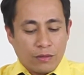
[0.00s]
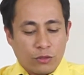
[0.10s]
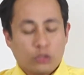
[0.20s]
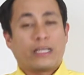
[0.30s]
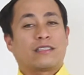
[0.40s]

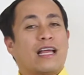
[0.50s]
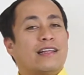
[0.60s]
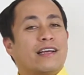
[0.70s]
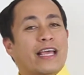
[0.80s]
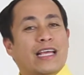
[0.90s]
Satan
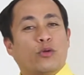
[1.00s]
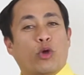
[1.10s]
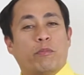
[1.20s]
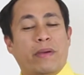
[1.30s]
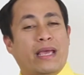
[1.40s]
again
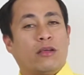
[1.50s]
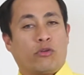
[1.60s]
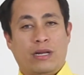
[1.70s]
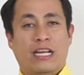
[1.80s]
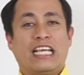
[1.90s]
will be
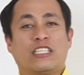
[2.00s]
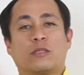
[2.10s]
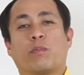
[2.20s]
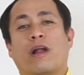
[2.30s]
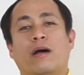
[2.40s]
released
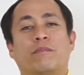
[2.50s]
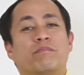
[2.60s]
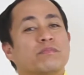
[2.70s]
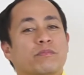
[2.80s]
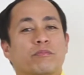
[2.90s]

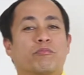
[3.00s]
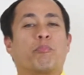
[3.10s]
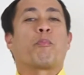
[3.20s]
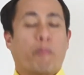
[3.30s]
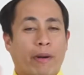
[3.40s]
from
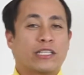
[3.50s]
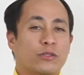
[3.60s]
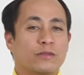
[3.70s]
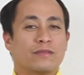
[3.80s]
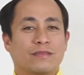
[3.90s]

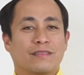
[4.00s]
prison.